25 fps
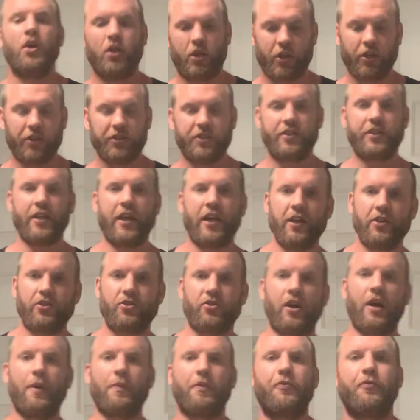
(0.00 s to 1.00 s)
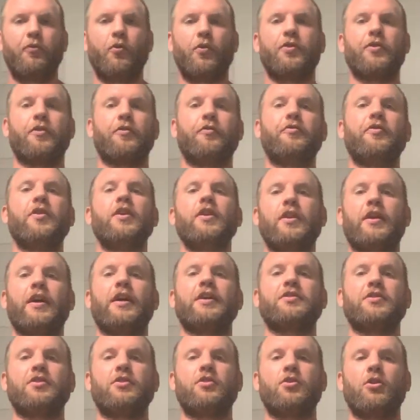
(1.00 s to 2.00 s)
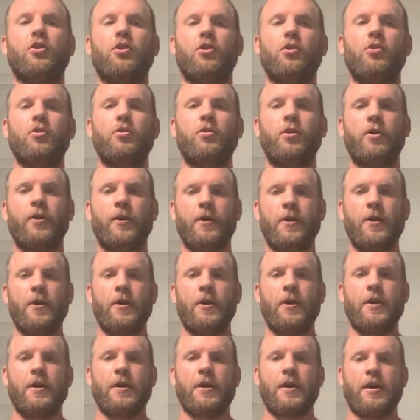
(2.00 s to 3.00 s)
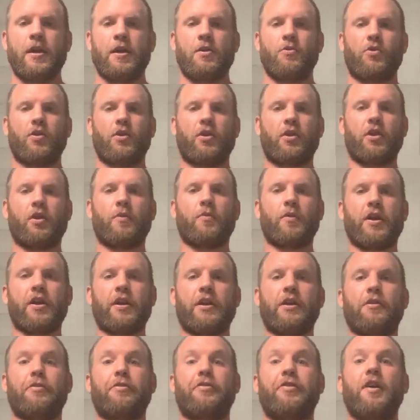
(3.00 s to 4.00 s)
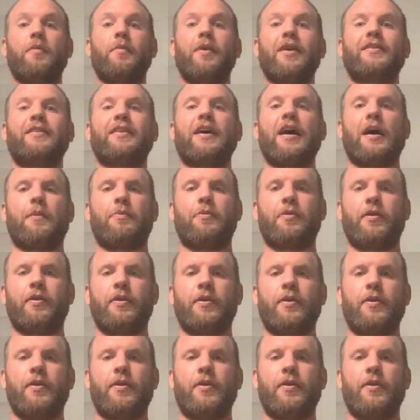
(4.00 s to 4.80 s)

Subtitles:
Good stance. Grab it forward with your feet, nice and tall. And we're gonna come right up here, thumb on top.